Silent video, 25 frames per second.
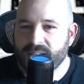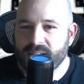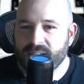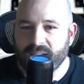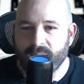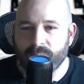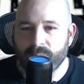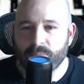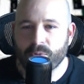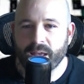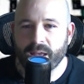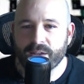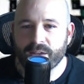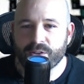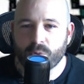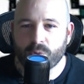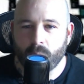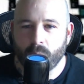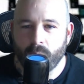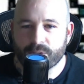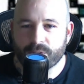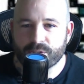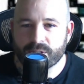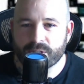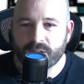I'm glad you're
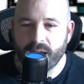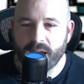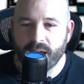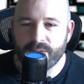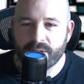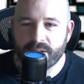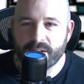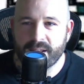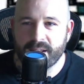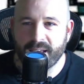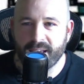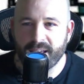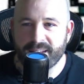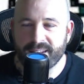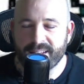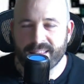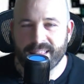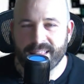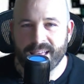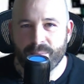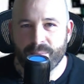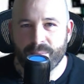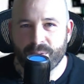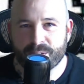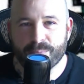watching, Ivan, and
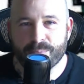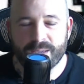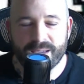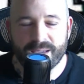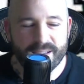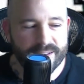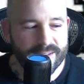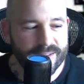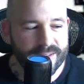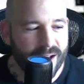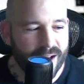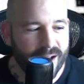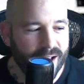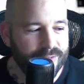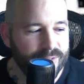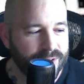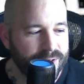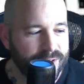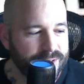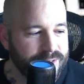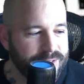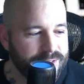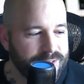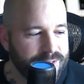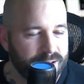that must mean Ivan
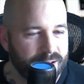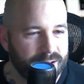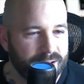is